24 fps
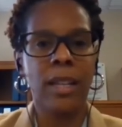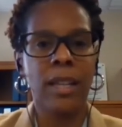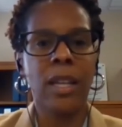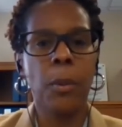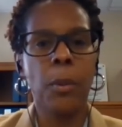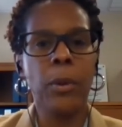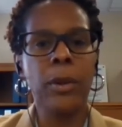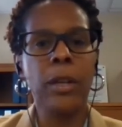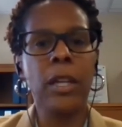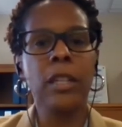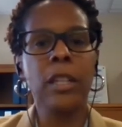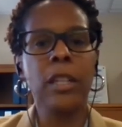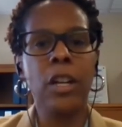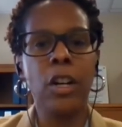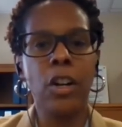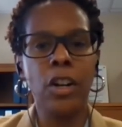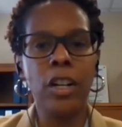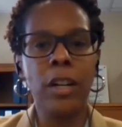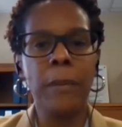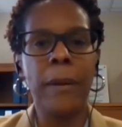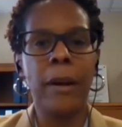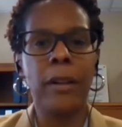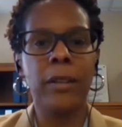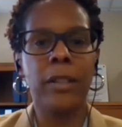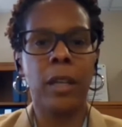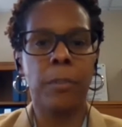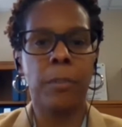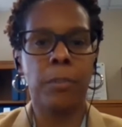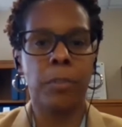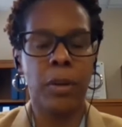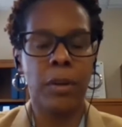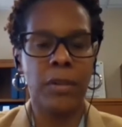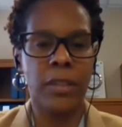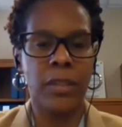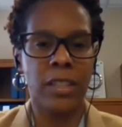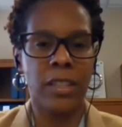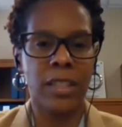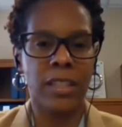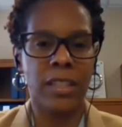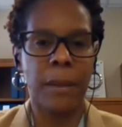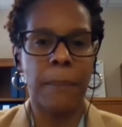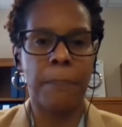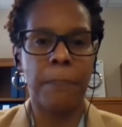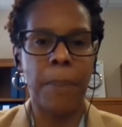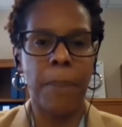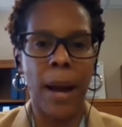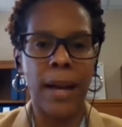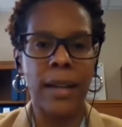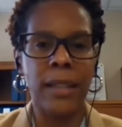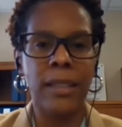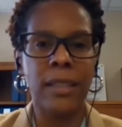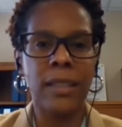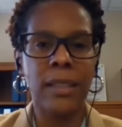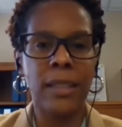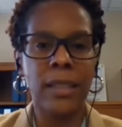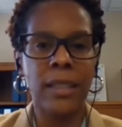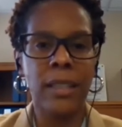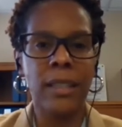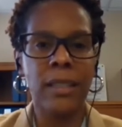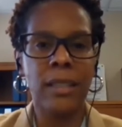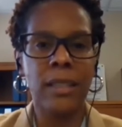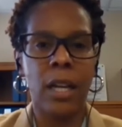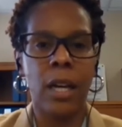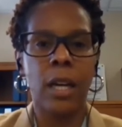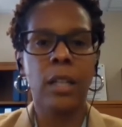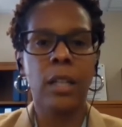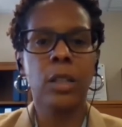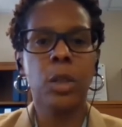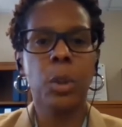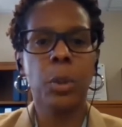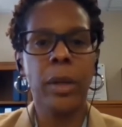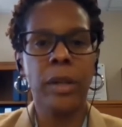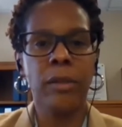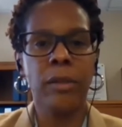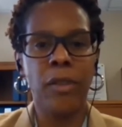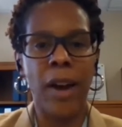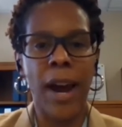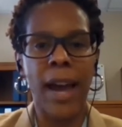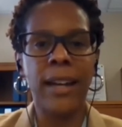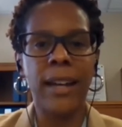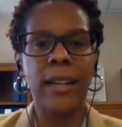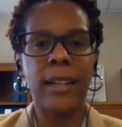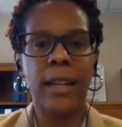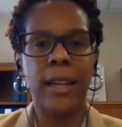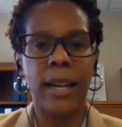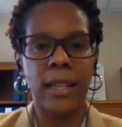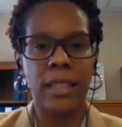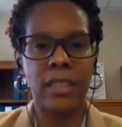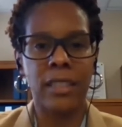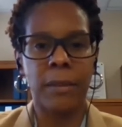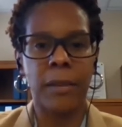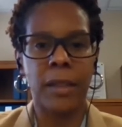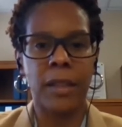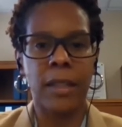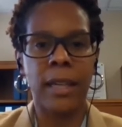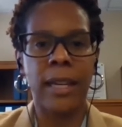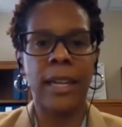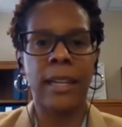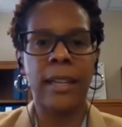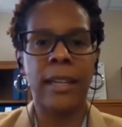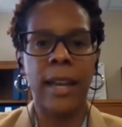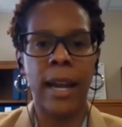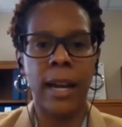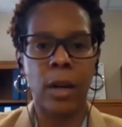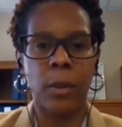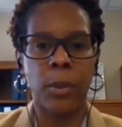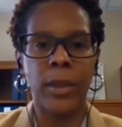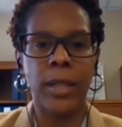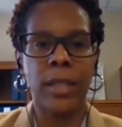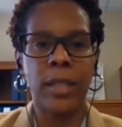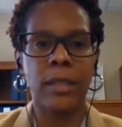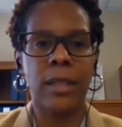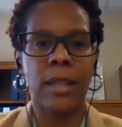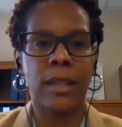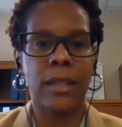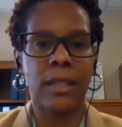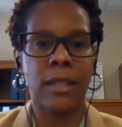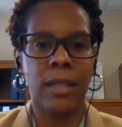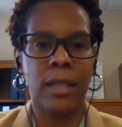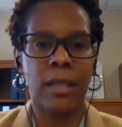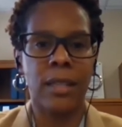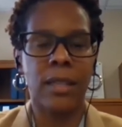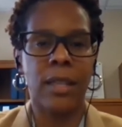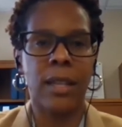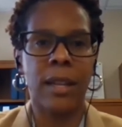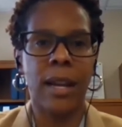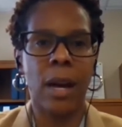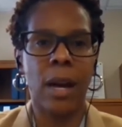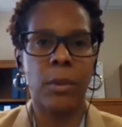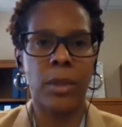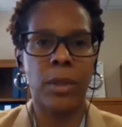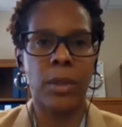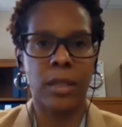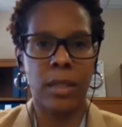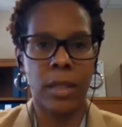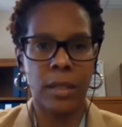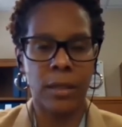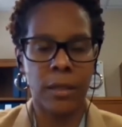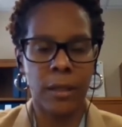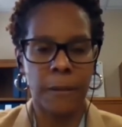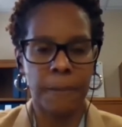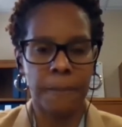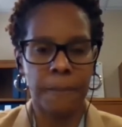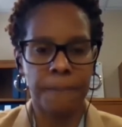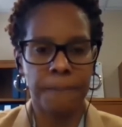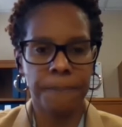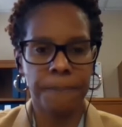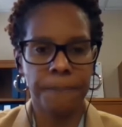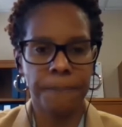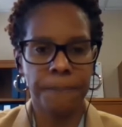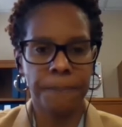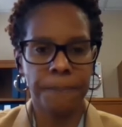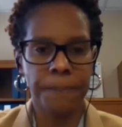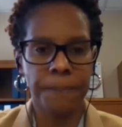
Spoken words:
They want to learn about their privileges and biases to eradicate some of the inequities that exist in our system.